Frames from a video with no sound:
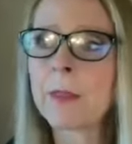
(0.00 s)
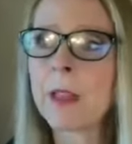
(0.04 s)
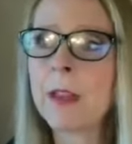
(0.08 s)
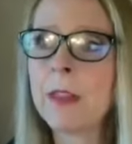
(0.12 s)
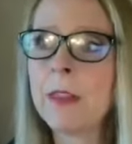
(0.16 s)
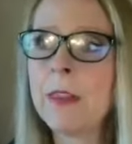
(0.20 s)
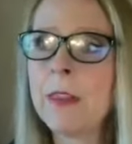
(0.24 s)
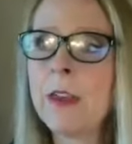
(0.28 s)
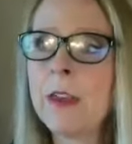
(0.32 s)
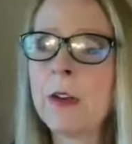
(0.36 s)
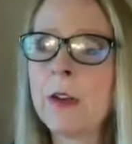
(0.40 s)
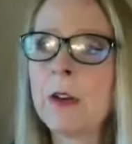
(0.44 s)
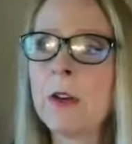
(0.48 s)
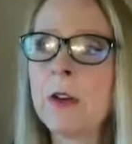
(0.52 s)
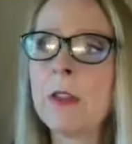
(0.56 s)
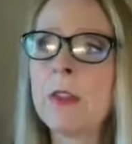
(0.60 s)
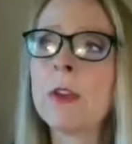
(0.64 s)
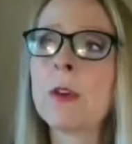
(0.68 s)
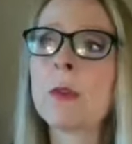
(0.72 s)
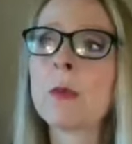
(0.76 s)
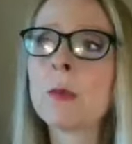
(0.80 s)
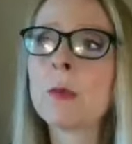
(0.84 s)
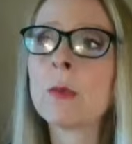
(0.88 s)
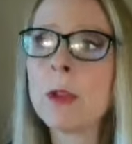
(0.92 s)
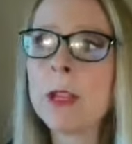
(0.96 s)

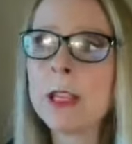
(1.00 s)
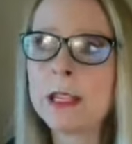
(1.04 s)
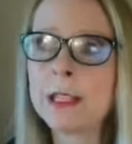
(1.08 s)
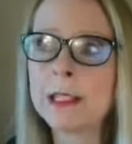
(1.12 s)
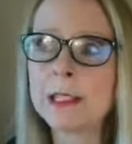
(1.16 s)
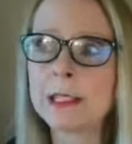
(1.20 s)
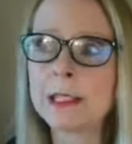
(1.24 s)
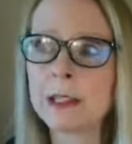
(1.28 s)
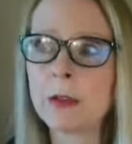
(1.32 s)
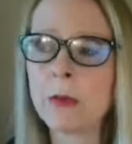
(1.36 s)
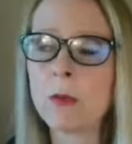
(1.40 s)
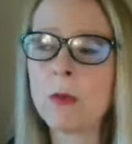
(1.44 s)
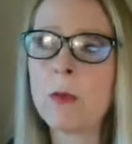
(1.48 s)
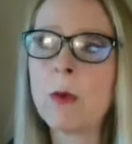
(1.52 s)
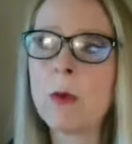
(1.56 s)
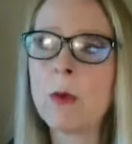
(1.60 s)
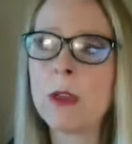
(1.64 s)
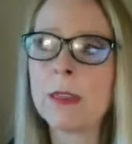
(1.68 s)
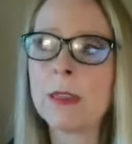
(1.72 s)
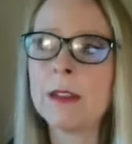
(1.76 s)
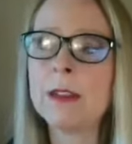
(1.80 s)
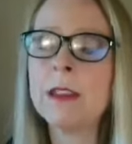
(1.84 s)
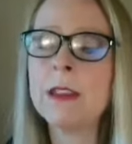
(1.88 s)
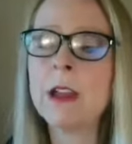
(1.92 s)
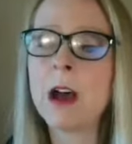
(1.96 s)
The risk
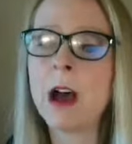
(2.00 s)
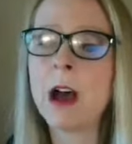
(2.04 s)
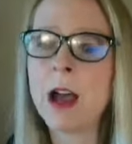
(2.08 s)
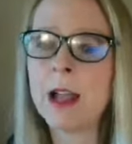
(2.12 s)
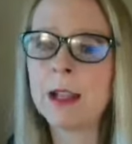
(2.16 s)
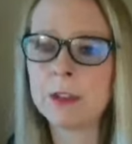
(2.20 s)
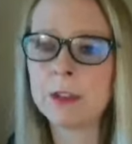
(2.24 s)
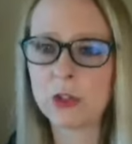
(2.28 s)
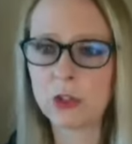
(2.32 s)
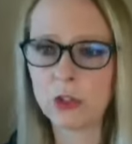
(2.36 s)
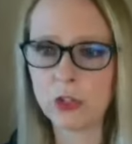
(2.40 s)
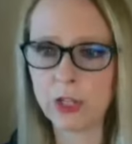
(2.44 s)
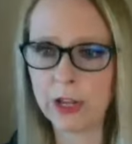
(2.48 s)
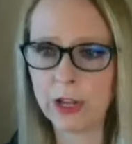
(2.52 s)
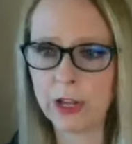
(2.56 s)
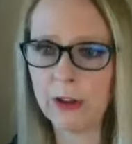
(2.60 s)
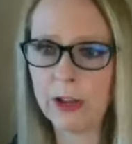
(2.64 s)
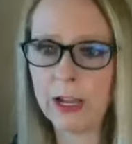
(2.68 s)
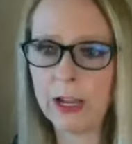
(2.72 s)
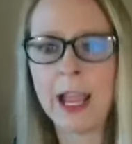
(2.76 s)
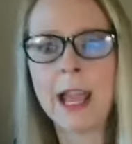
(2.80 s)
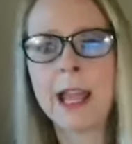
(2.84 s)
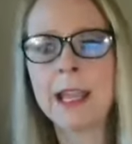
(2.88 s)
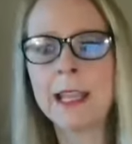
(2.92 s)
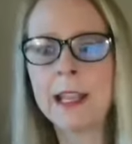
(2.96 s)
with not
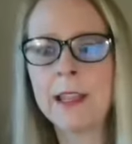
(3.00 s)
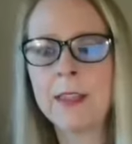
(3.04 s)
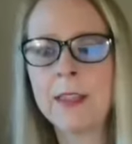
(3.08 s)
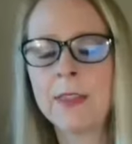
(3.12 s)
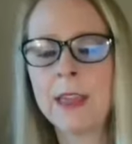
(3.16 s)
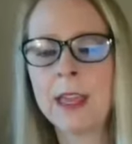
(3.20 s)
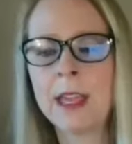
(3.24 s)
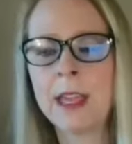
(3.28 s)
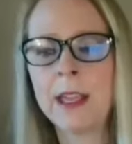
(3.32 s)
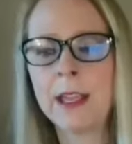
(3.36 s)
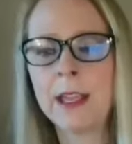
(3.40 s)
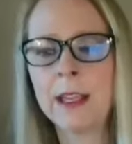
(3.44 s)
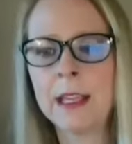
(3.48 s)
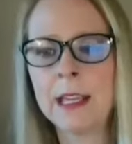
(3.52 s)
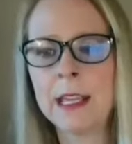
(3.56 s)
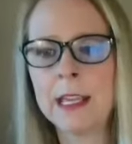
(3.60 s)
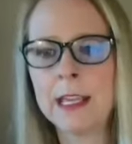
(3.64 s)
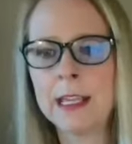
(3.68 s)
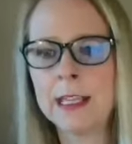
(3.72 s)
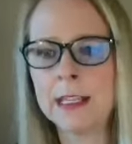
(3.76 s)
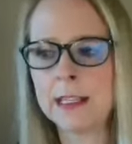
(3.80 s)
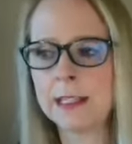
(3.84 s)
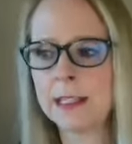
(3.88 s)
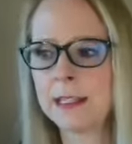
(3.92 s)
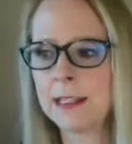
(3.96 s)
sharing anything
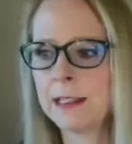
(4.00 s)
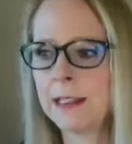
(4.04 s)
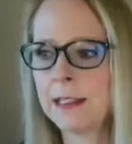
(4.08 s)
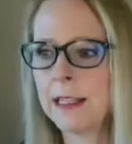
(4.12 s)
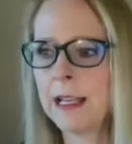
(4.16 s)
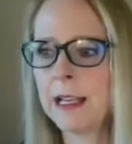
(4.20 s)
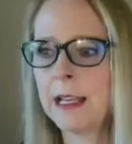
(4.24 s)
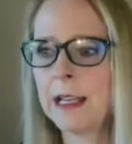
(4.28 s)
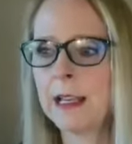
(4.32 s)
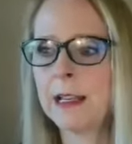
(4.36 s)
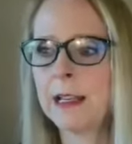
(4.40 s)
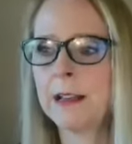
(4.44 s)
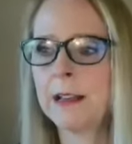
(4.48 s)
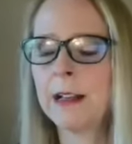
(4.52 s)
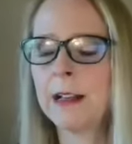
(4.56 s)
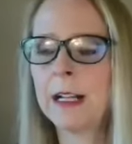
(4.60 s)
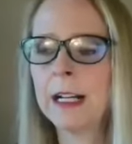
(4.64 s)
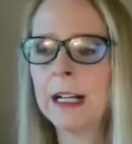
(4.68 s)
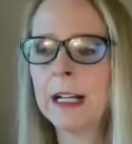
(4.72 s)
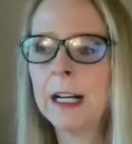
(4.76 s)
is the